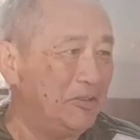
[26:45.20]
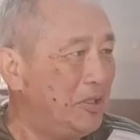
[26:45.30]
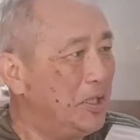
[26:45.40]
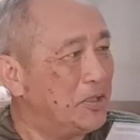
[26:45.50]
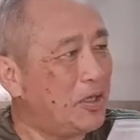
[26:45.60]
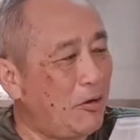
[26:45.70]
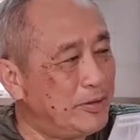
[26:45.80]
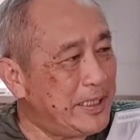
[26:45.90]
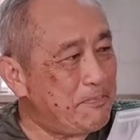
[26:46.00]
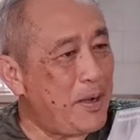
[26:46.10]
So I
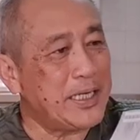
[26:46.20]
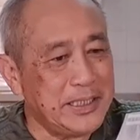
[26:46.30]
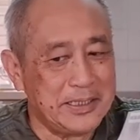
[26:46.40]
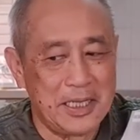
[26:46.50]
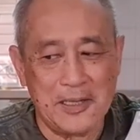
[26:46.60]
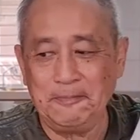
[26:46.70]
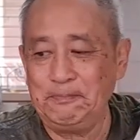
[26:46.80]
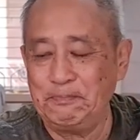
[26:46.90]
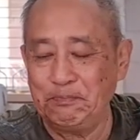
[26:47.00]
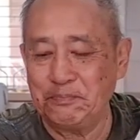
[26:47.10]
would say
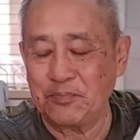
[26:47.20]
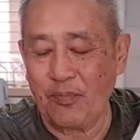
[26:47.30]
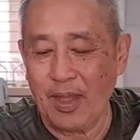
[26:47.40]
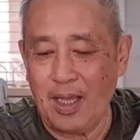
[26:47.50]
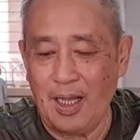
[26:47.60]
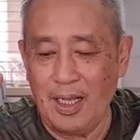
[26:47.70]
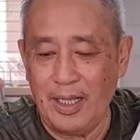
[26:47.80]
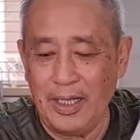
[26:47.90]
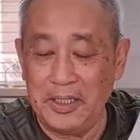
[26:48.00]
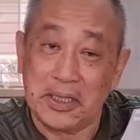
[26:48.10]
Pakistan
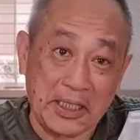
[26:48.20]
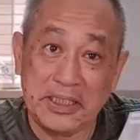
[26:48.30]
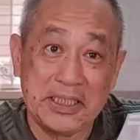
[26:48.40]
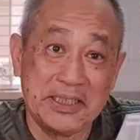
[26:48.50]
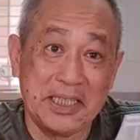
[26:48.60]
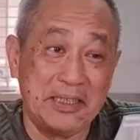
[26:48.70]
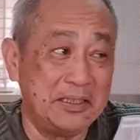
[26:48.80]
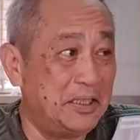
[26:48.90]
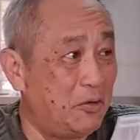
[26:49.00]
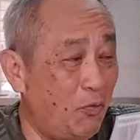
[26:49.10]
and
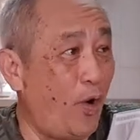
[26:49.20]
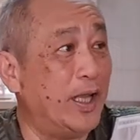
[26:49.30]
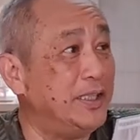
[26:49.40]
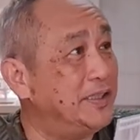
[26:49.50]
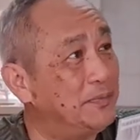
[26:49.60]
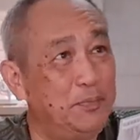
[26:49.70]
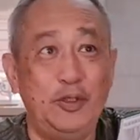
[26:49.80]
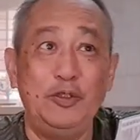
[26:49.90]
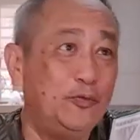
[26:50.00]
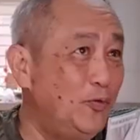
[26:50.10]
Tajikistan. One is
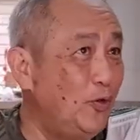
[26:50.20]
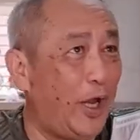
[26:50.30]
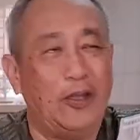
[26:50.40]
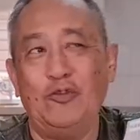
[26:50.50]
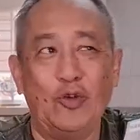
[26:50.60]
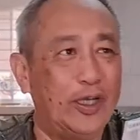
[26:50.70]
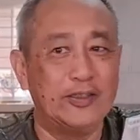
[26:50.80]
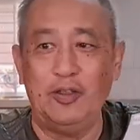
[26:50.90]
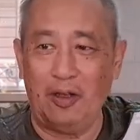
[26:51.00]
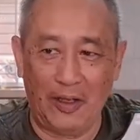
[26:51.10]
beautiful, enjoy
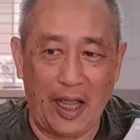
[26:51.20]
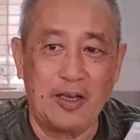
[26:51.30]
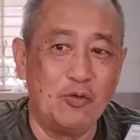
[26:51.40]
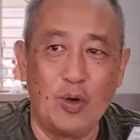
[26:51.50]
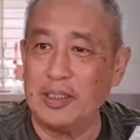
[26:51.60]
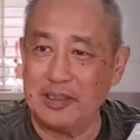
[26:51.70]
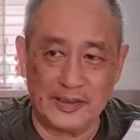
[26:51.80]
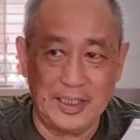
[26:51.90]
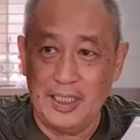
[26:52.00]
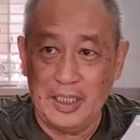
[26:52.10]
actually, another one
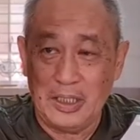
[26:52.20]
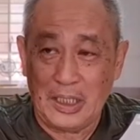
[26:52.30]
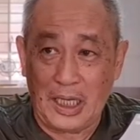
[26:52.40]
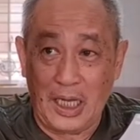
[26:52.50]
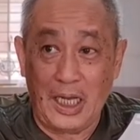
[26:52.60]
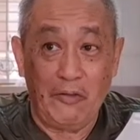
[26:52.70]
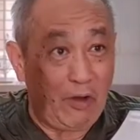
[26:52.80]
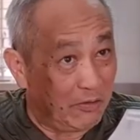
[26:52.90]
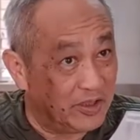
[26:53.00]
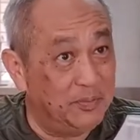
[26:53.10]
is,
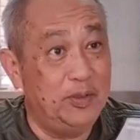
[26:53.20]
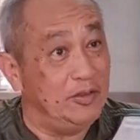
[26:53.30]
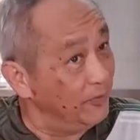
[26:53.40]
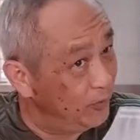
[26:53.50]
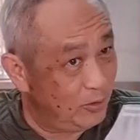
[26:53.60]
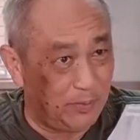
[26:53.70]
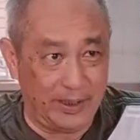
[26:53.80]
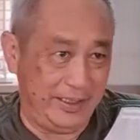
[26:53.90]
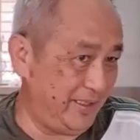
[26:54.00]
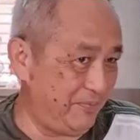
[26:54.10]
well, it's beautiful,
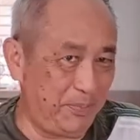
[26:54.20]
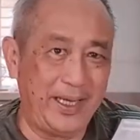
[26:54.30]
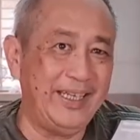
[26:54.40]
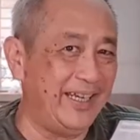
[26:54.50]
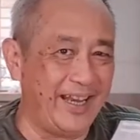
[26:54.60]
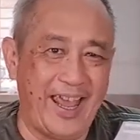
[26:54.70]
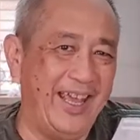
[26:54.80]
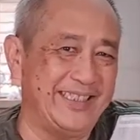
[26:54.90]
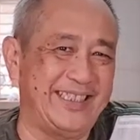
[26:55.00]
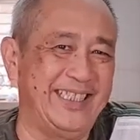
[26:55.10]
but it's a pain in the
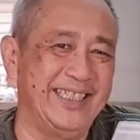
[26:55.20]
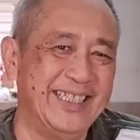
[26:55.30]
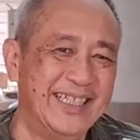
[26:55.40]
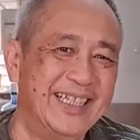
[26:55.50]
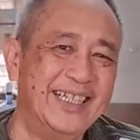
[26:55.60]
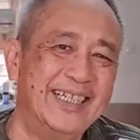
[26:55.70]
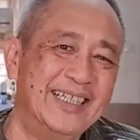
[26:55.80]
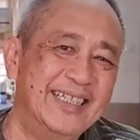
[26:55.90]
ass.